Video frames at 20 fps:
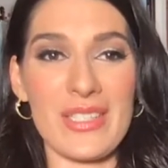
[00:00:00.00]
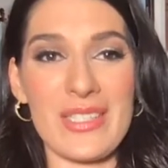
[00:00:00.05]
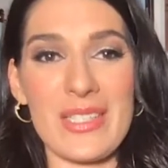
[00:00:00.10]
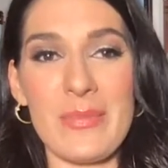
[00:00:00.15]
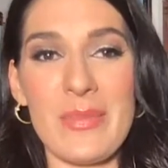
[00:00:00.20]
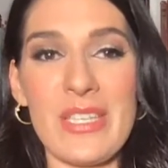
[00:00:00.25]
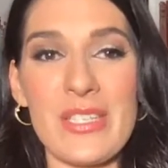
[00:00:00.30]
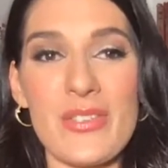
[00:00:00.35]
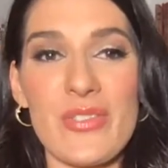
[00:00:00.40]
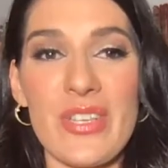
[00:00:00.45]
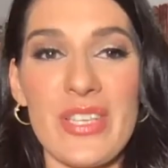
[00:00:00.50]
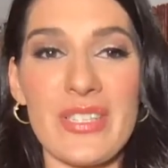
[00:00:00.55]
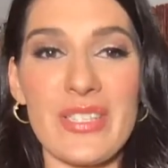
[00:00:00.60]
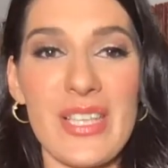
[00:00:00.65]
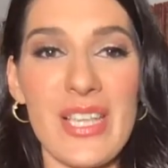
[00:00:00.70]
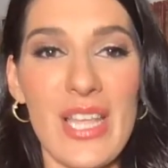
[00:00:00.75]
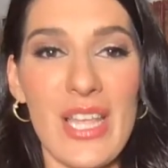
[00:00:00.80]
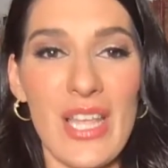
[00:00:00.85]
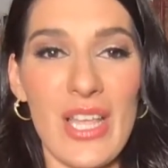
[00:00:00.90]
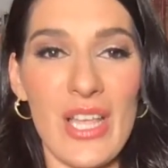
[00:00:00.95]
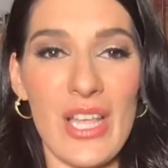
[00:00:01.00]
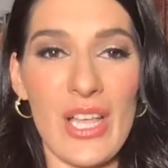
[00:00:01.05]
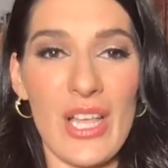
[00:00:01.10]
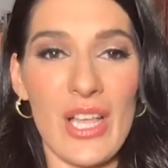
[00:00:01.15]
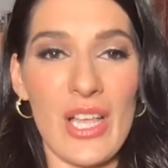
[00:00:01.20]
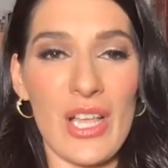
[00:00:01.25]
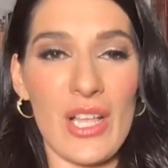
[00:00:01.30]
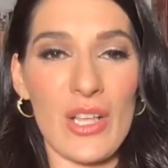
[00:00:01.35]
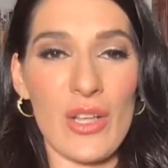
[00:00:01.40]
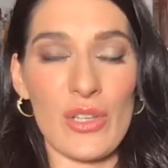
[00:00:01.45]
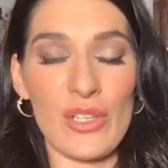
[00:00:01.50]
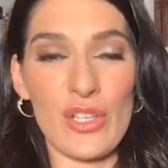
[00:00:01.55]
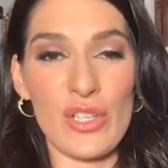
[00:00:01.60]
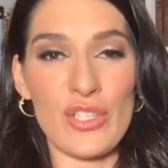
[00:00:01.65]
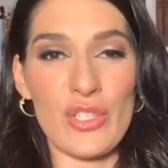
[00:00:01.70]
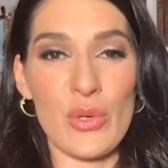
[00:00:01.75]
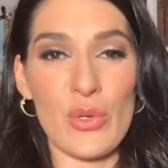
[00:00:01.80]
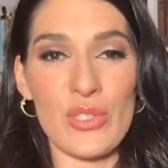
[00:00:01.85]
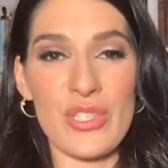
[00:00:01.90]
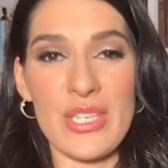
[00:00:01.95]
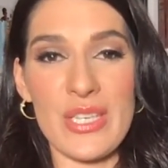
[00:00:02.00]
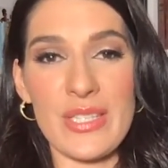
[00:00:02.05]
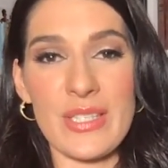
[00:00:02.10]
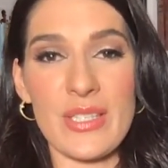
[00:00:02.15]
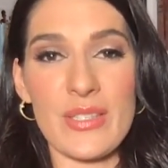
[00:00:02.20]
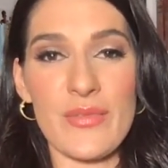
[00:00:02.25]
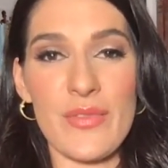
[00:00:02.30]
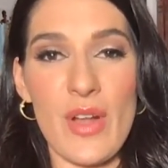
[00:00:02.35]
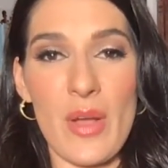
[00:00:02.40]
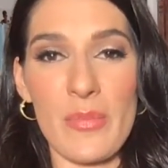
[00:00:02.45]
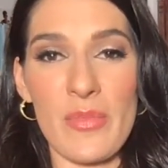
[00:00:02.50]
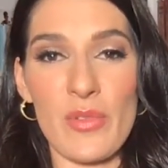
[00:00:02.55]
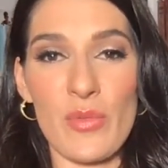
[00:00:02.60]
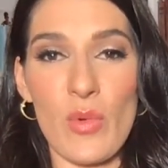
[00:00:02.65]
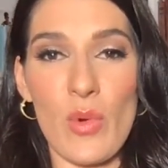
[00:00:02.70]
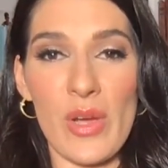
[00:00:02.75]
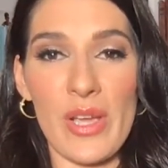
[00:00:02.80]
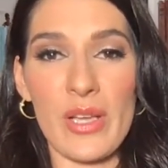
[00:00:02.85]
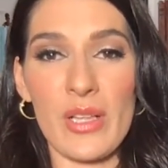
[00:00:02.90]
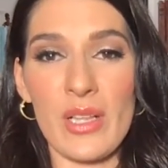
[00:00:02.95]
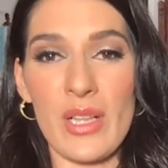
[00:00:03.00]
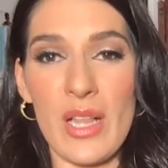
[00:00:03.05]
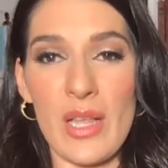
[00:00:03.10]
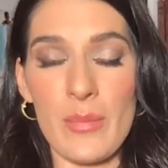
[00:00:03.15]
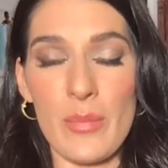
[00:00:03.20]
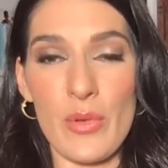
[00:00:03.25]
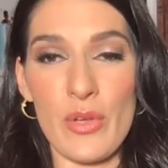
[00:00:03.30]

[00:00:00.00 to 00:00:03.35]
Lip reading: Dimitri Kontogeorgis from the Royal